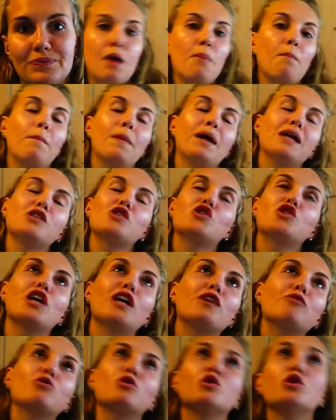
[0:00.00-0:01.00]
My
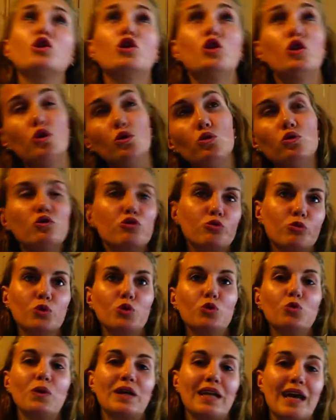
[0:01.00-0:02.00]
general loose
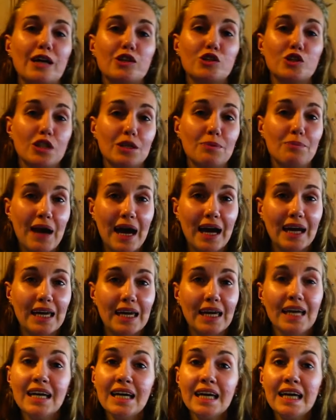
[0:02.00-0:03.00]
rule when actually
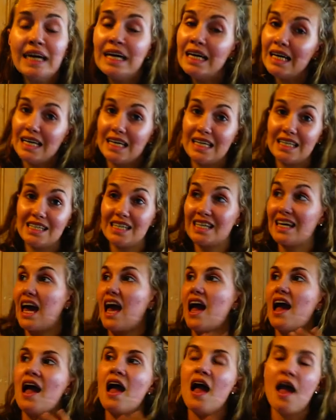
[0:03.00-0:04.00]
packing is to get
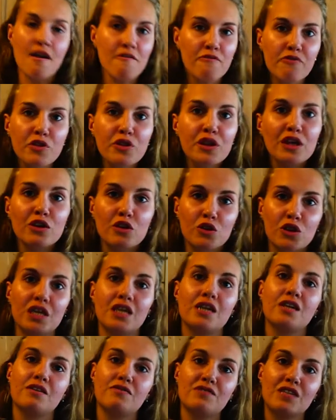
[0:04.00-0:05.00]
everything you're
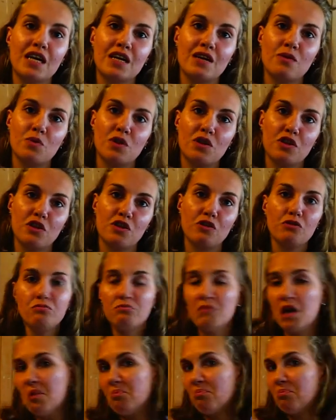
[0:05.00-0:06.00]
thinking of taking with you,
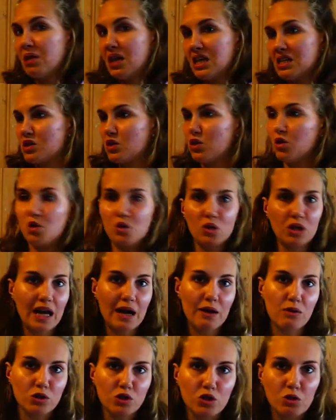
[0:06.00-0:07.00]
place it all
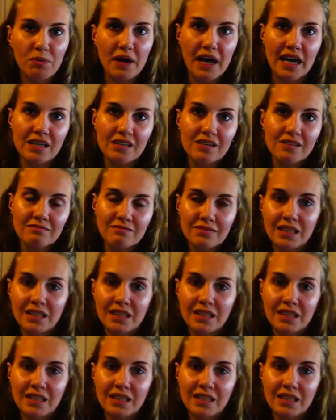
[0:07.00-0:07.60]
out on your bed,